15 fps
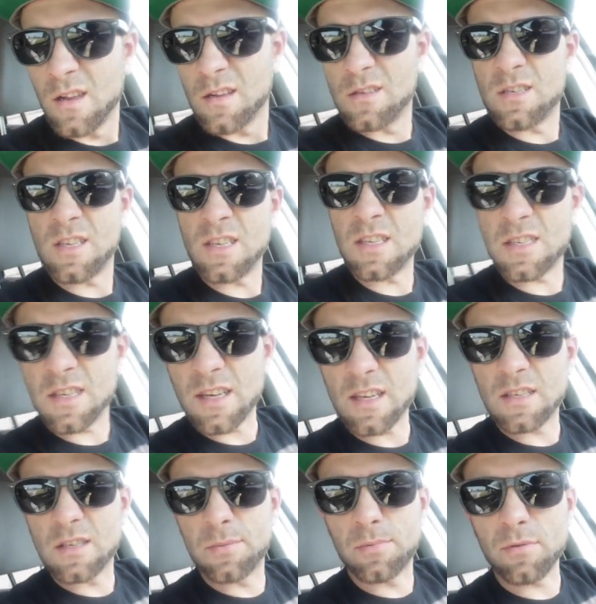jeez,
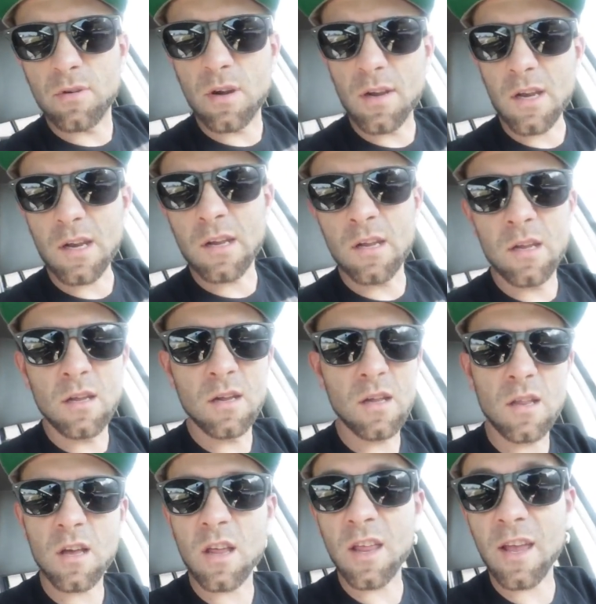that's bright.
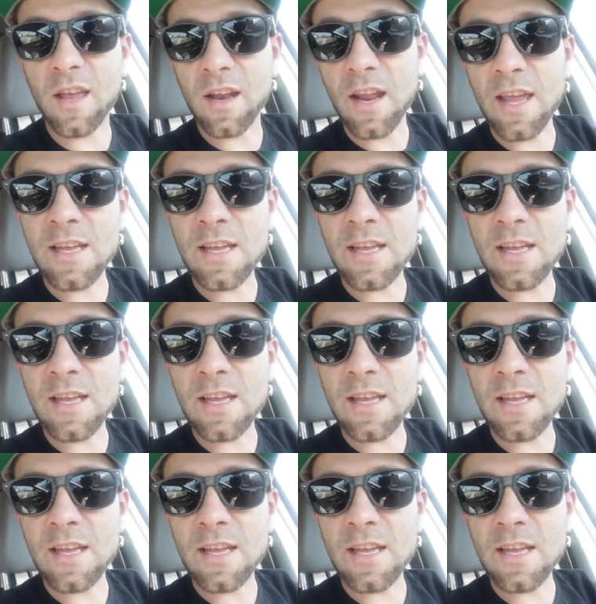I look like an